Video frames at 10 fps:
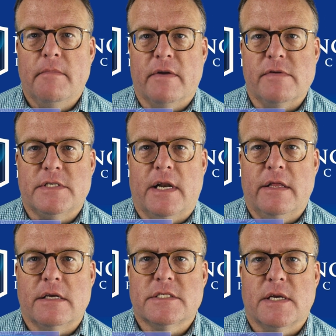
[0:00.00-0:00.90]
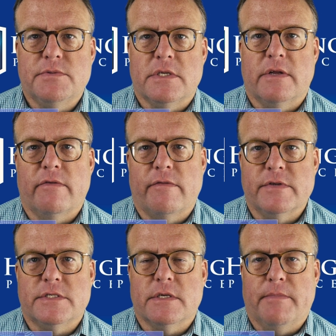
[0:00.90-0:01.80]
But if it's anything substantive, if
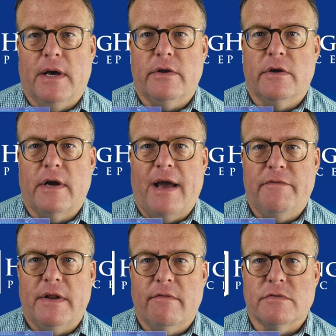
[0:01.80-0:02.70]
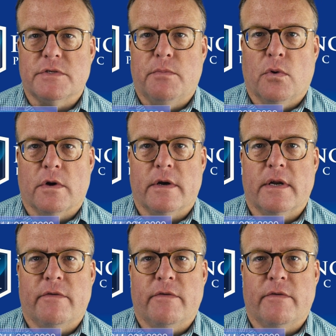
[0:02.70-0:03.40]
it's about your affidavit of support,